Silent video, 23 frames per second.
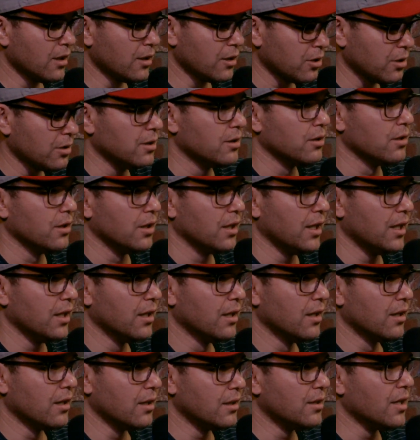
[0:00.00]

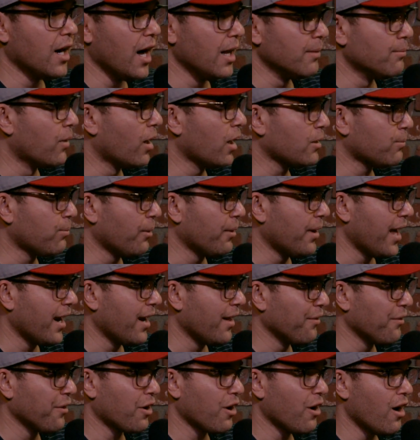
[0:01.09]
clearly got Mark Burnett
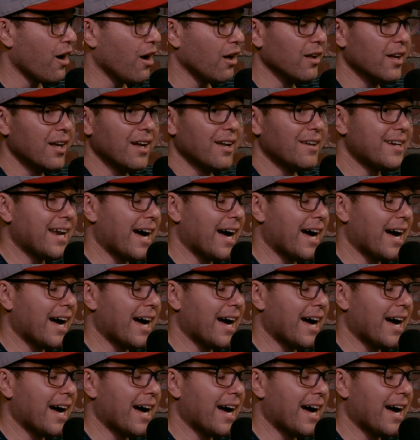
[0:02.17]
on the call.